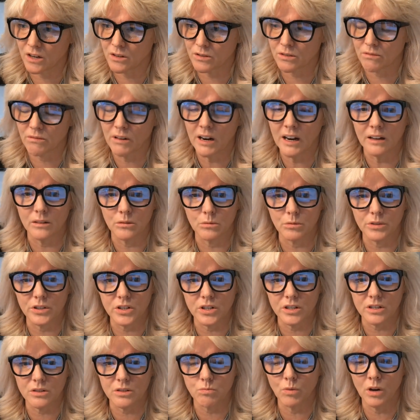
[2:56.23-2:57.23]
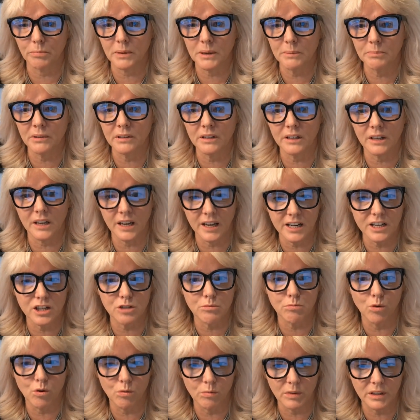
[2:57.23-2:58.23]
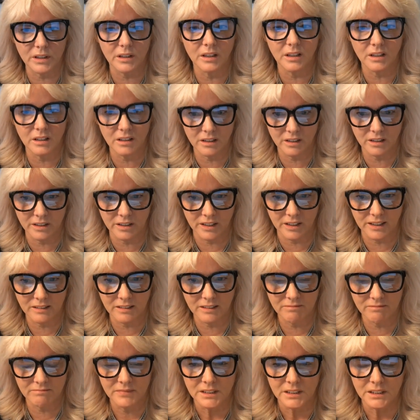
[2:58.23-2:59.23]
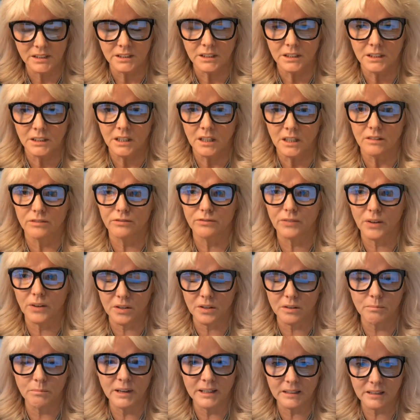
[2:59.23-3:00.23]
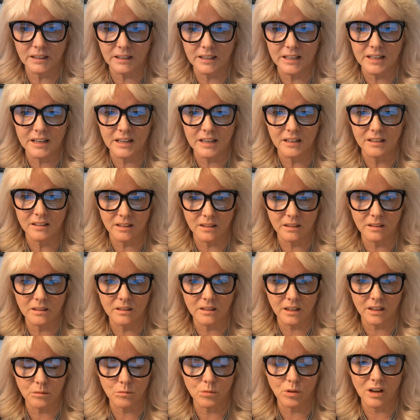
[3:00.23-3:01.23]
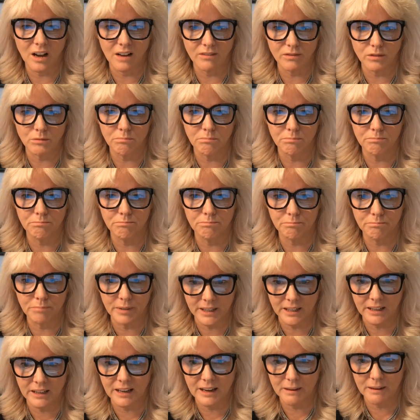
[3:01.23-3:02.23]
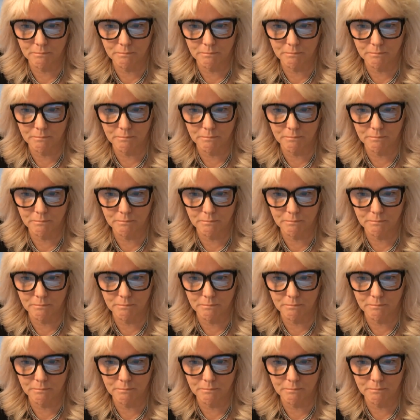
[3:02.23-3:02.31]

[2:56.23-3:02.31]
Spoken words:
goes around, which is if people engage more with their learning, fundamentally the learning will have a bigger